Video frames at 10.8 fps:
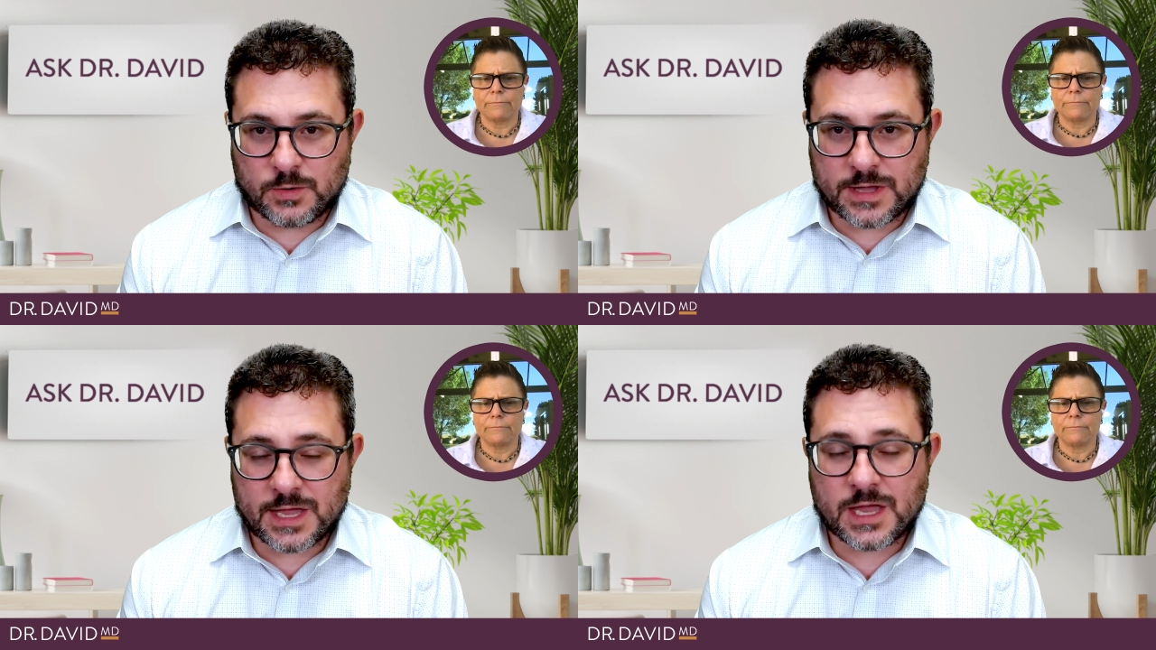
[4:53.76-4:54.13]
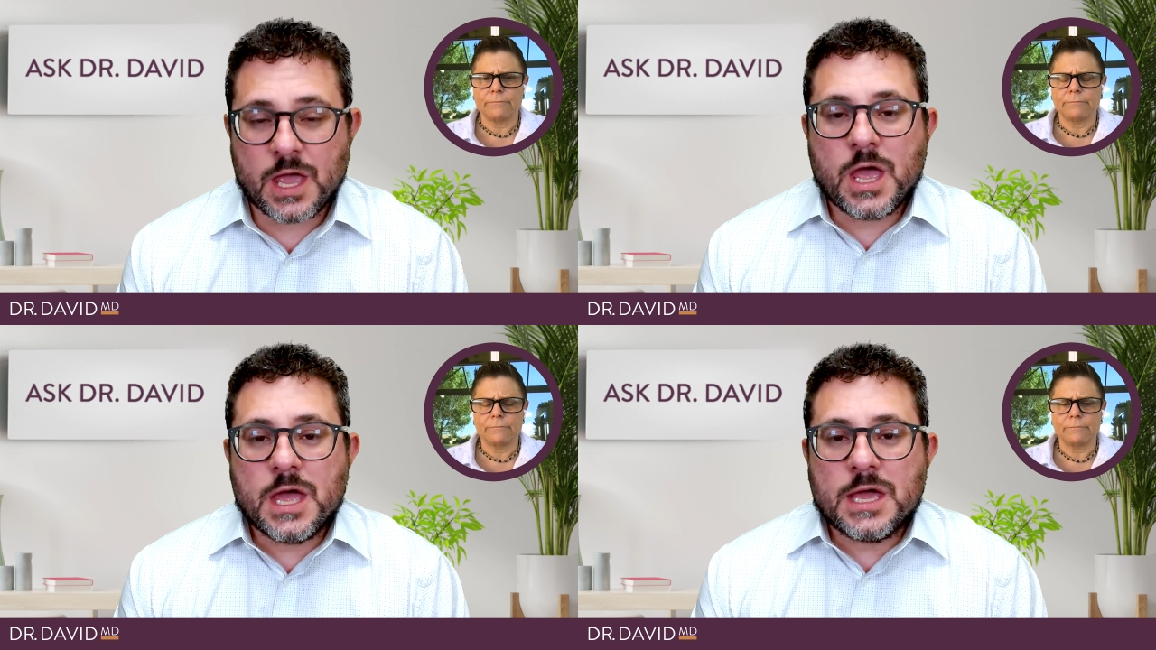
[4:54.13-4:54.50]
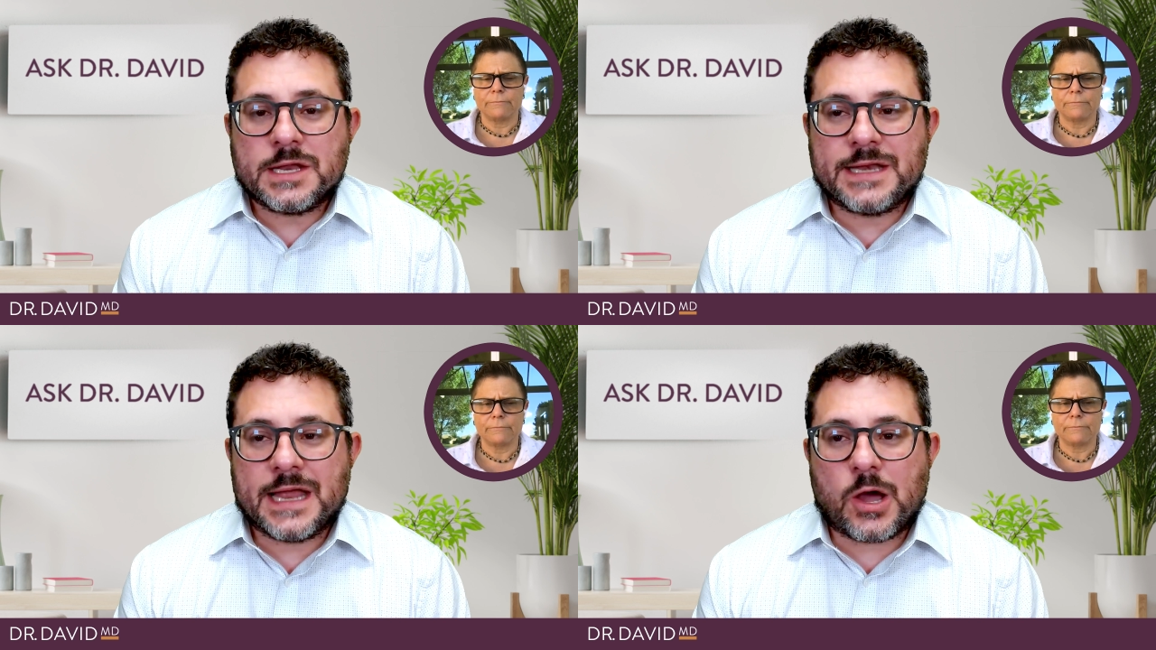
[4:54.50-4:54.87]
Speaker 1: Okay.
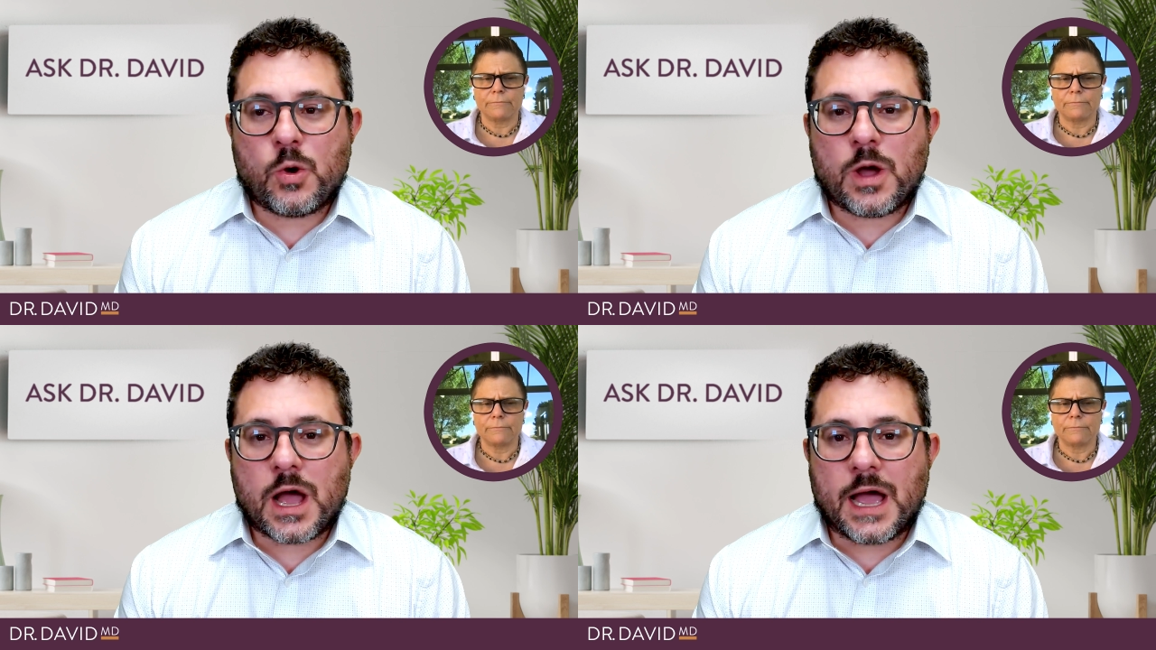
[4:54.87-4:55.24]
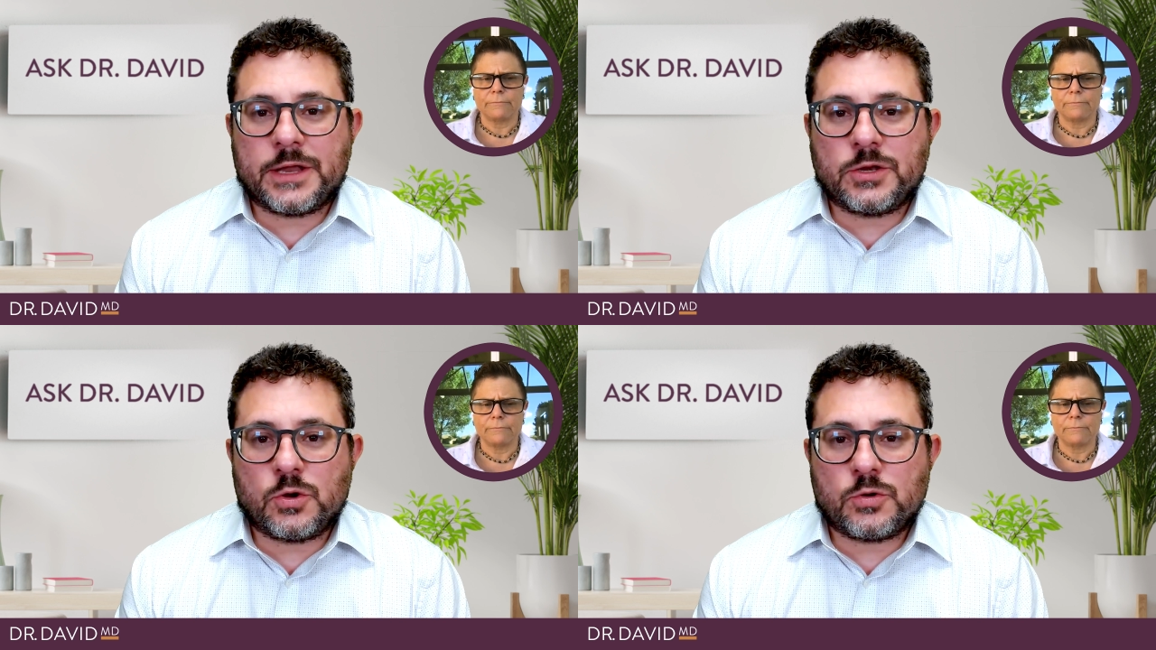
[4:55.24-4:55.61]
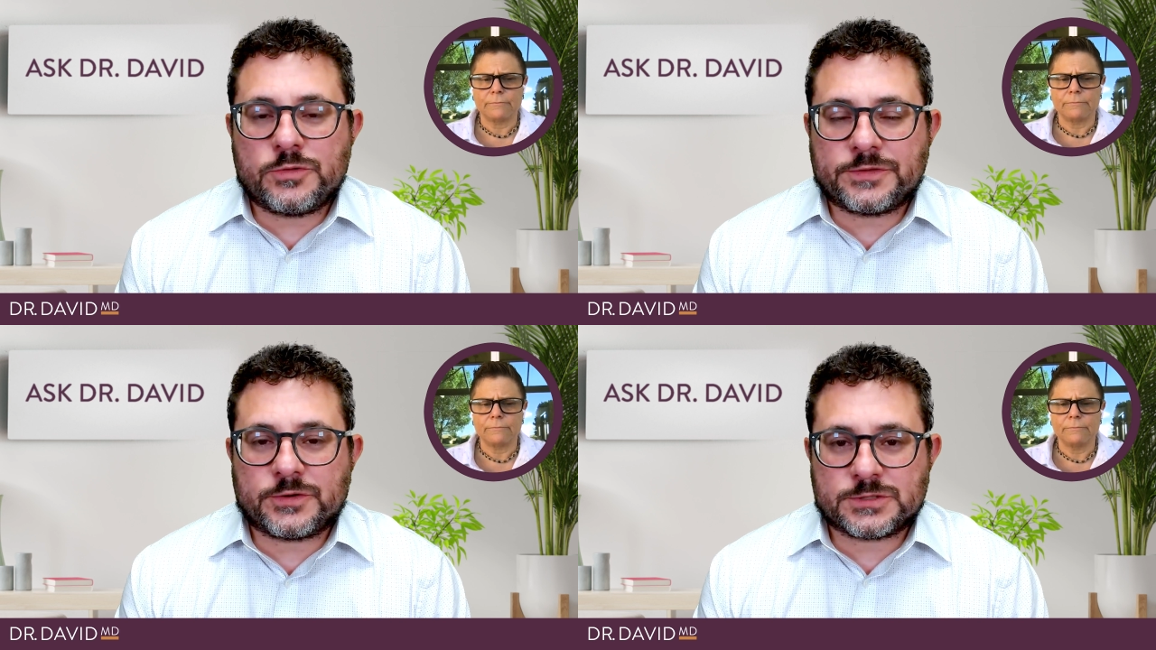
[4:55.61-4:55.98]
Now, I know
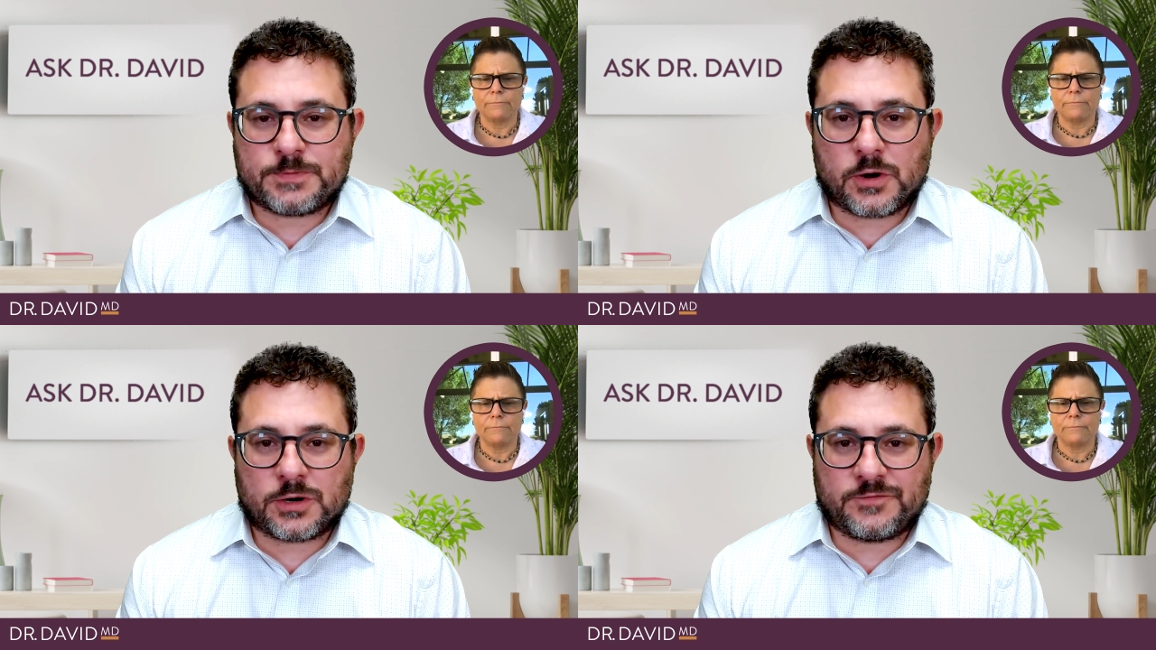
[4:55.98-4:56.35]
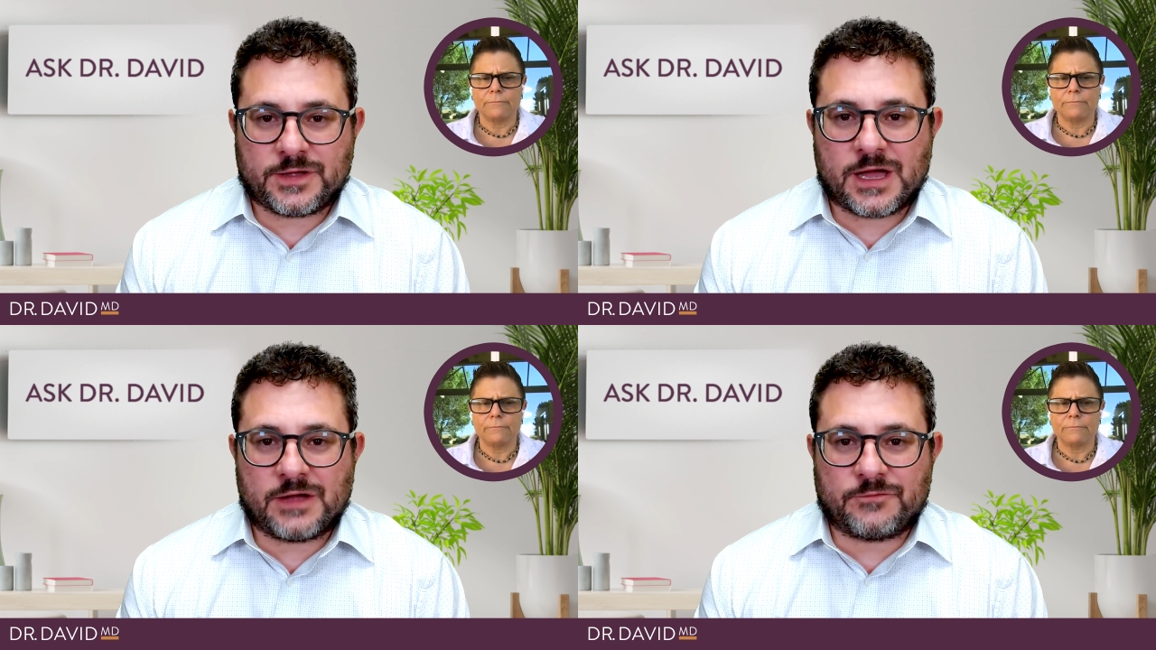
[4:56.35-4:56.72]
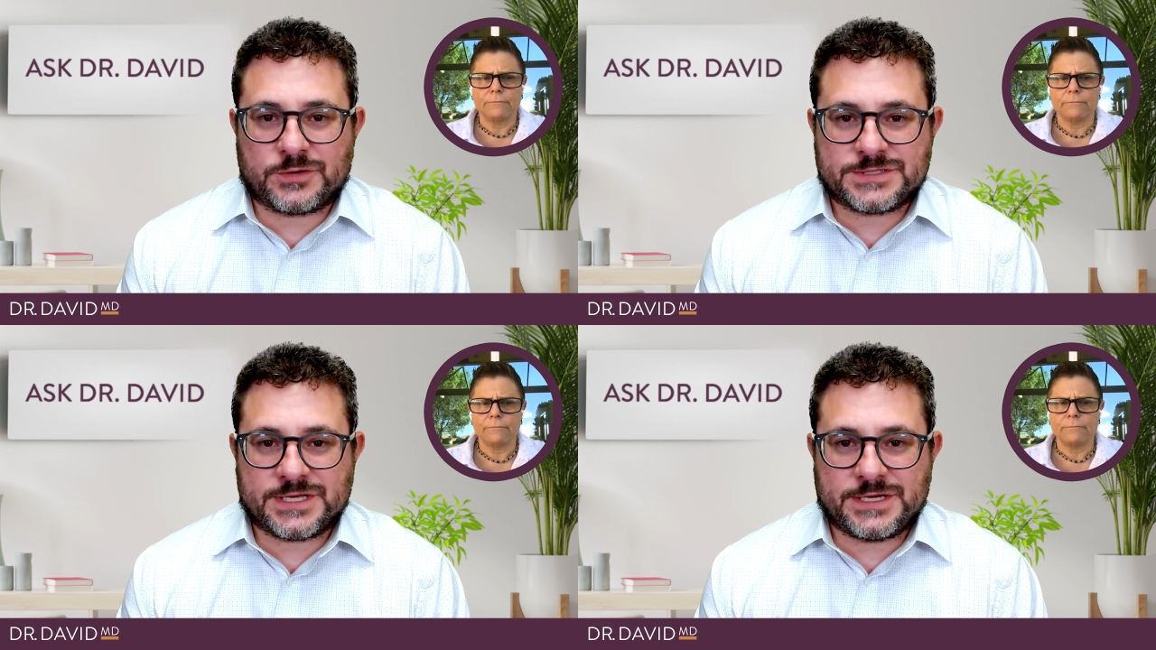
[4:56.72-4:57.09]
that there's part of the
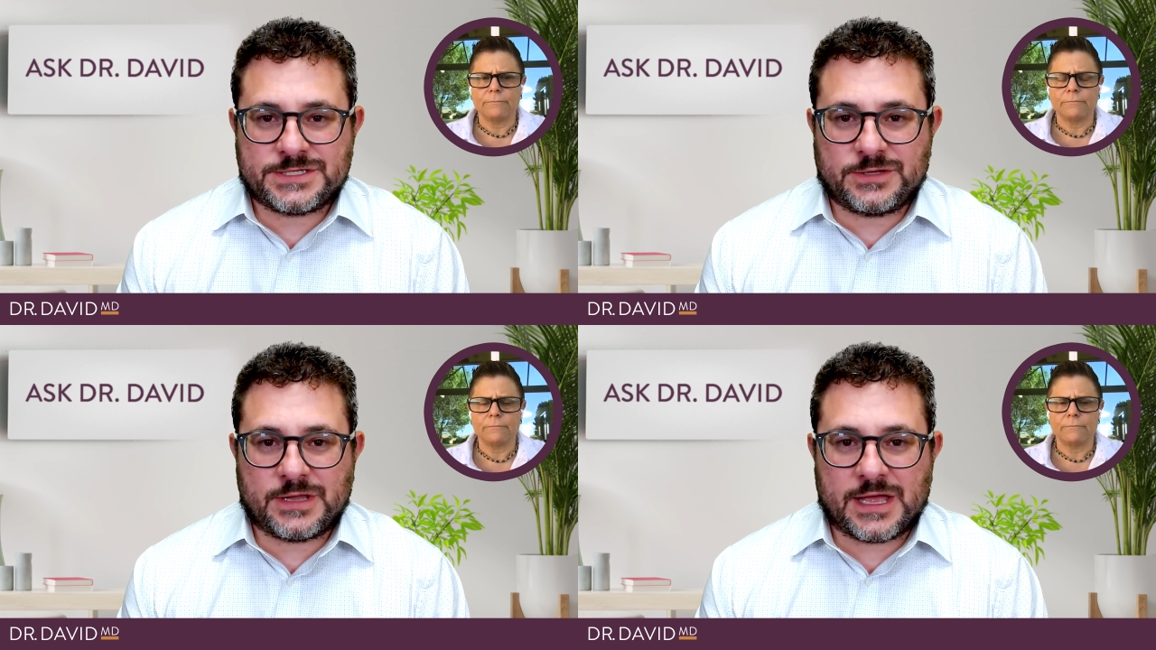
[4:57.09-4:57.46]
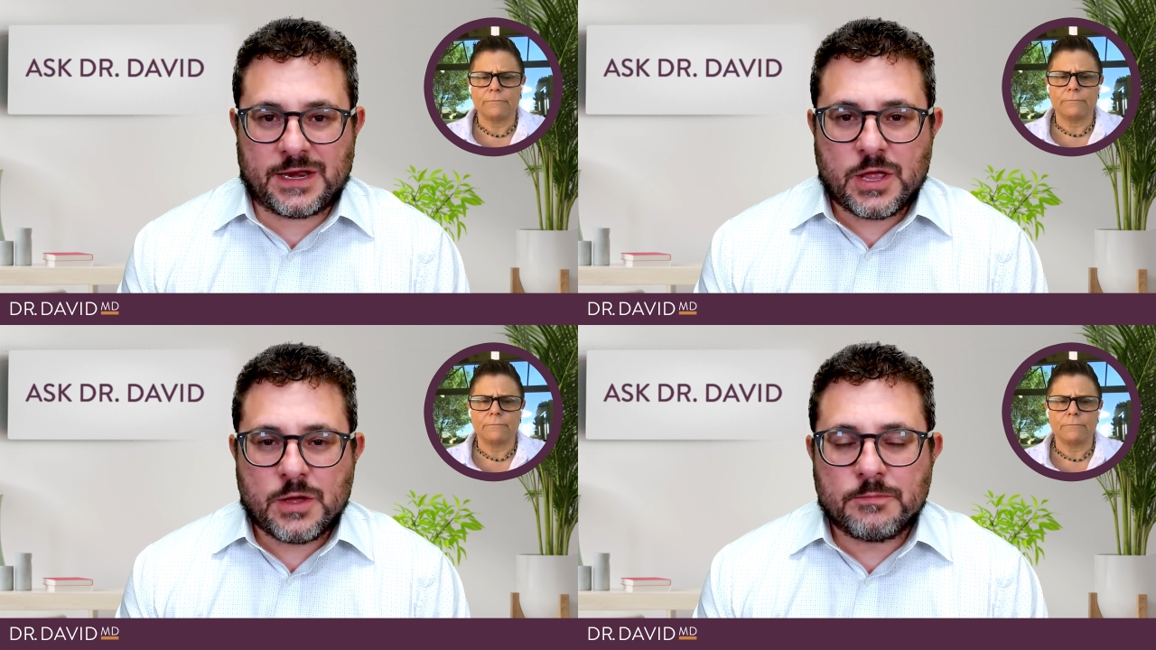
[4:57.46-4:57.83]
conversation that